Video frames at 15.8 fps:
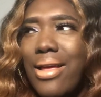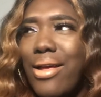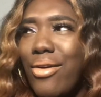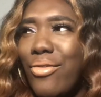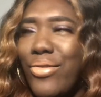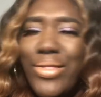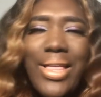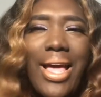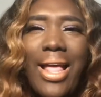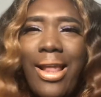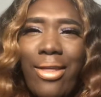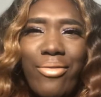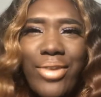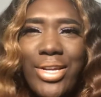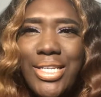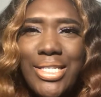for the
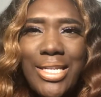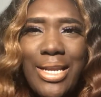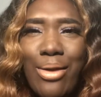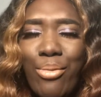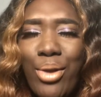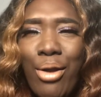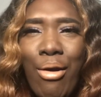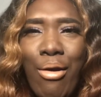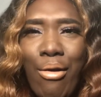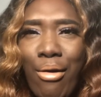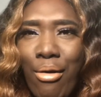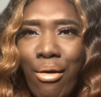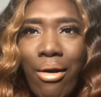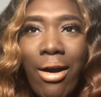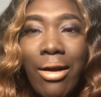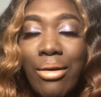elevation that we all
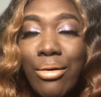are